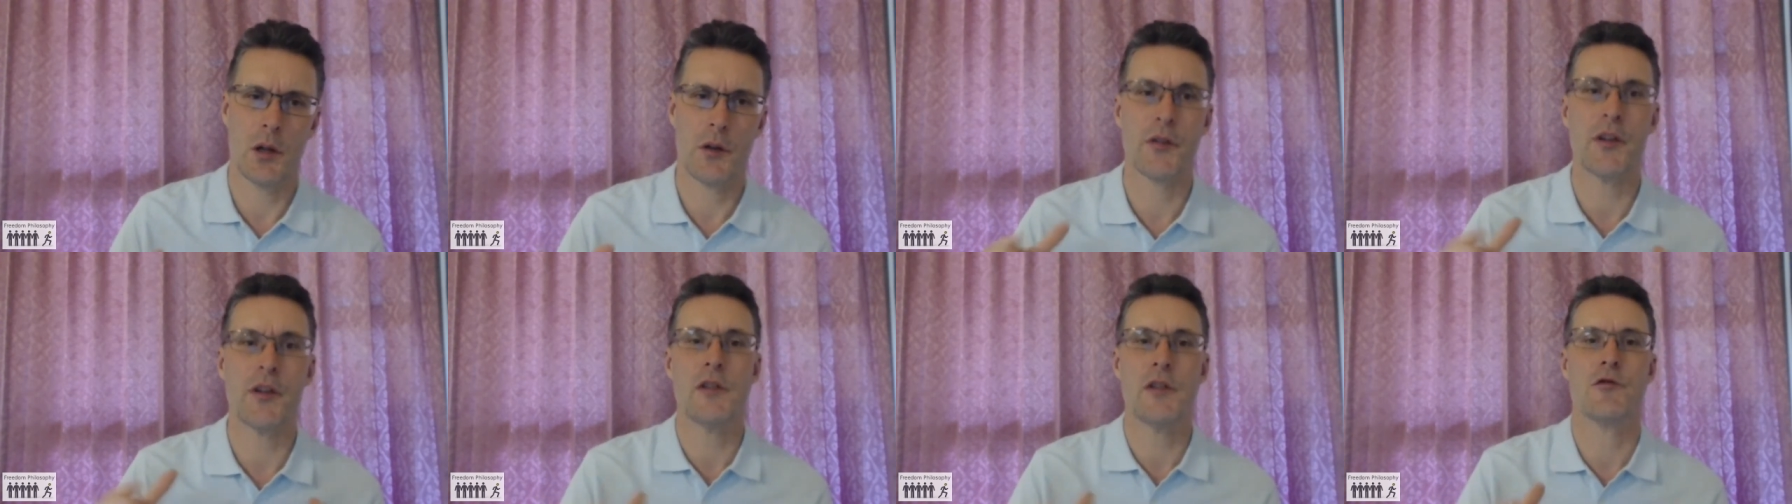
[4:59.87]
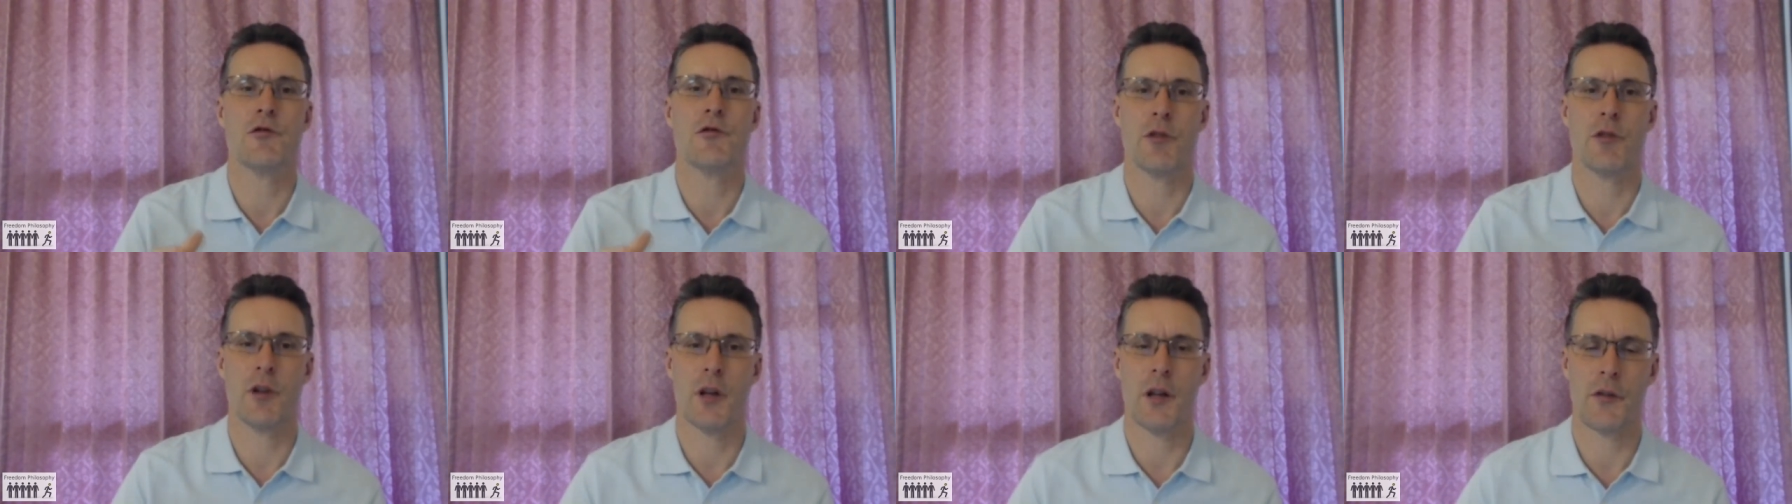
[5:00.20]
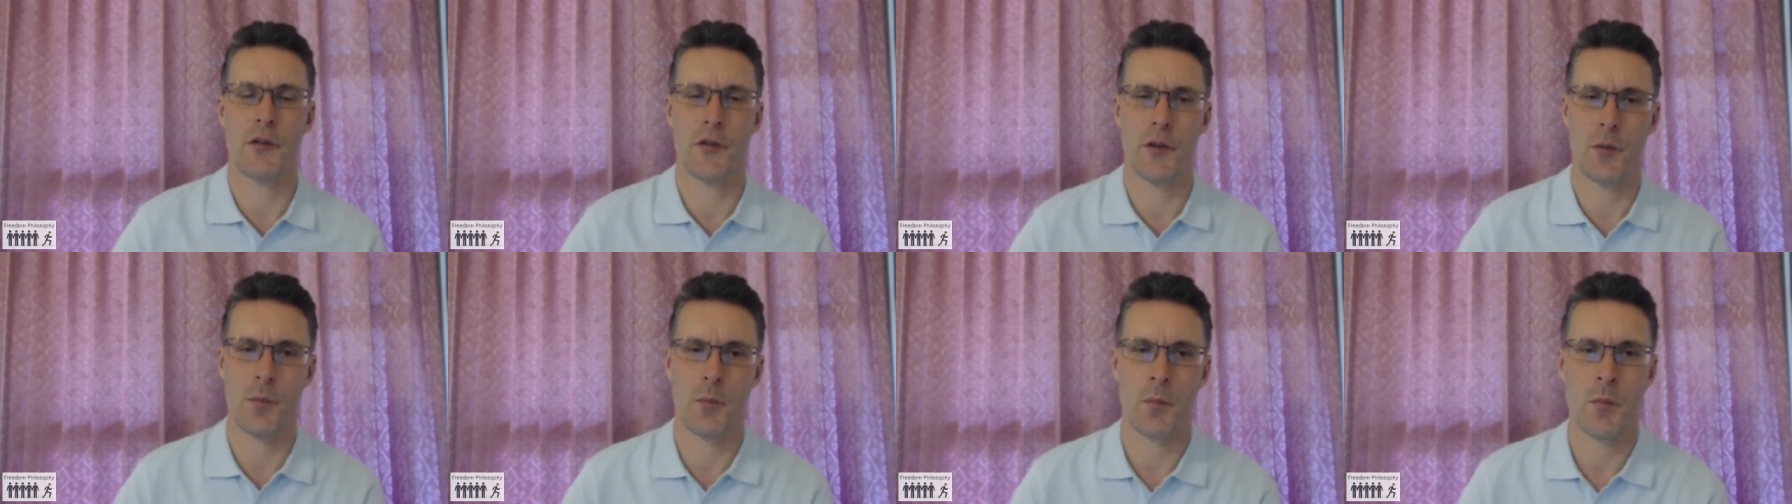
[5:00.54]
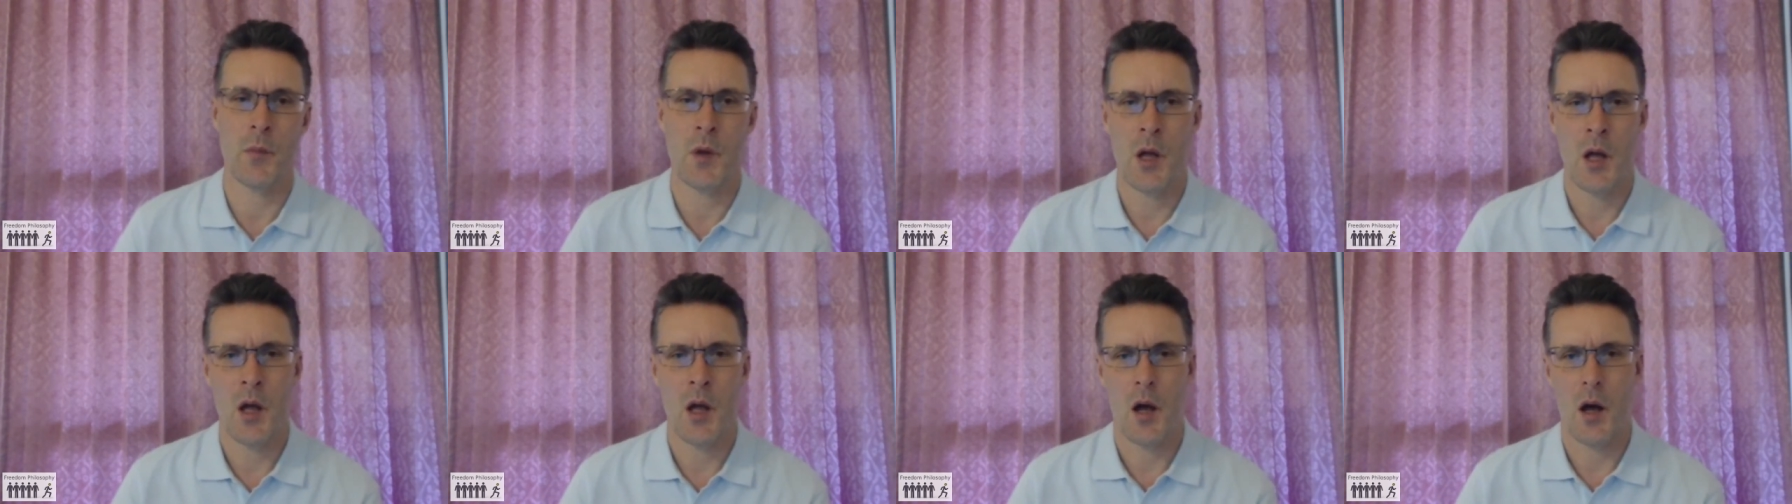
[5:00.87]
centralism,
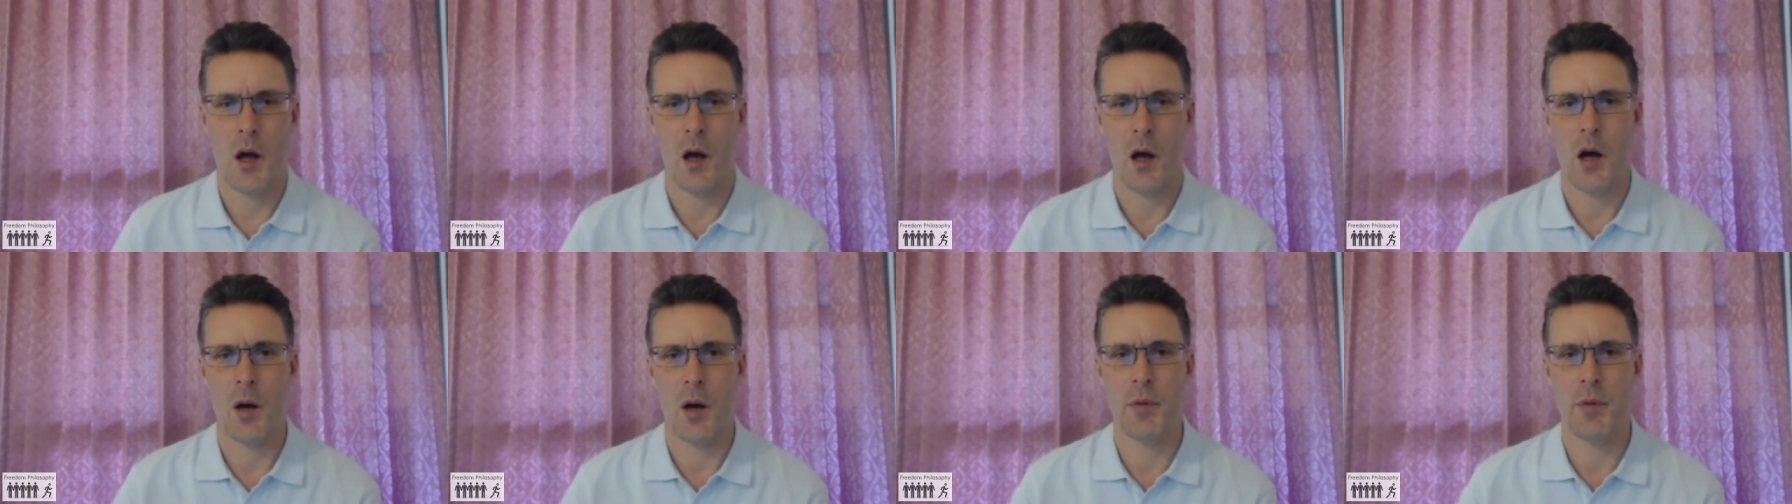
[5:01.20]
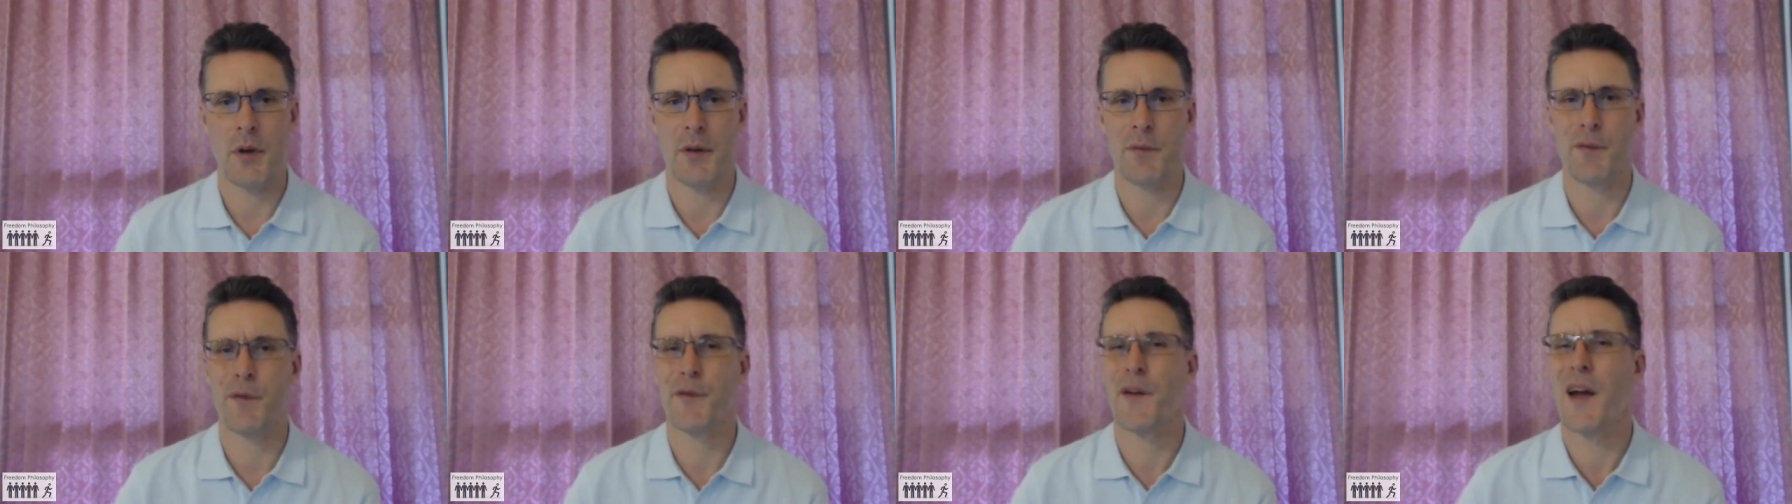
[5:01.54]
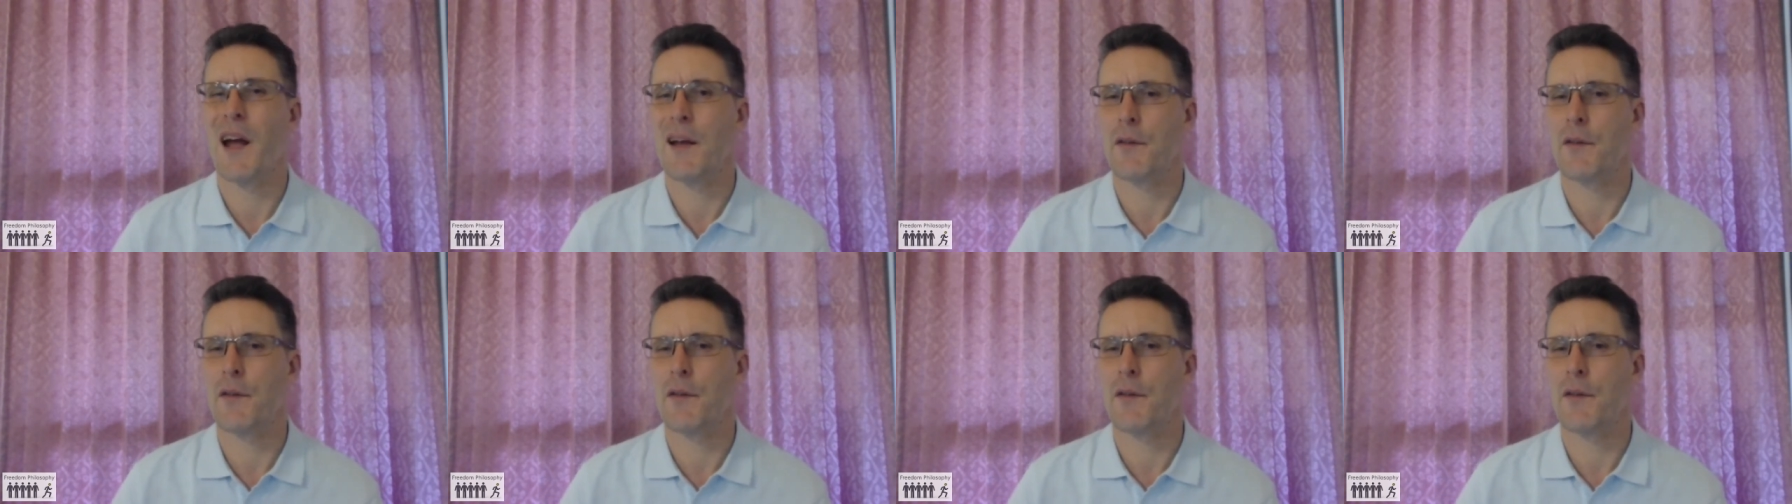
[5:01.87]
uh, but in fact